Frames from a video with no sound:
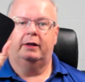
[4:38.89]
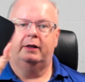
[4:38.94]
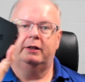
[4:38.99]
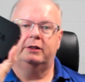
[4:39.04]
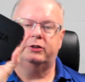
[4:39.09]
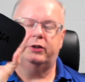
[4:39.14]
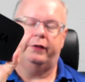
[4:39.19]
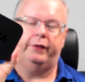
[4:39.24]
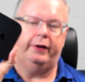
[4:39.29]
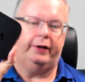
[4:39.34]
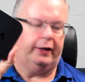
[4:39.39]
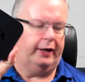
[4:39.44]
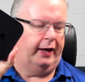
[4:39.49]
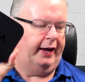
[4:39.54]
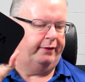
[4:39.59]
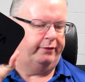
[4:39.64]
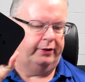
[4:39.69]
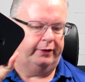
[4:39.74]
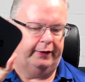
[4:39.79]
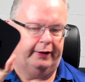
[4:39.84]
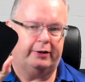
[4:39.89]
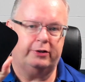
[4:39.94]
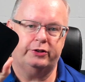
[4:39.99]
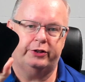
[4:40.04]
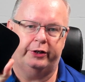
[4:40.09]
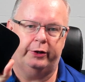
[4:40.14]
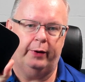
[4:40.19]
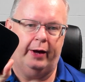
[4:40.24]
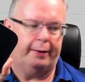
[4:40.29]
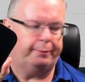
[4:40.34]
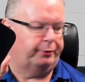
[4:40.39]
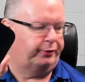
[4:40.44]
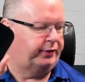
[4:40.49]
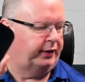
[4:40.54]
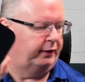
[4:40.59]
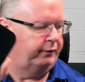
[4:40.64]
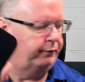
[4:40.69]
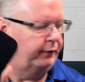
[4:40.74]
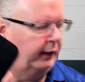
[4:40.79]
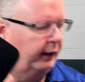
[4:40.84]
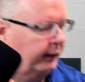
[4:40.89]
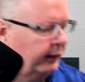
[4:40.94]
So there you have it. There's the new Apple TV.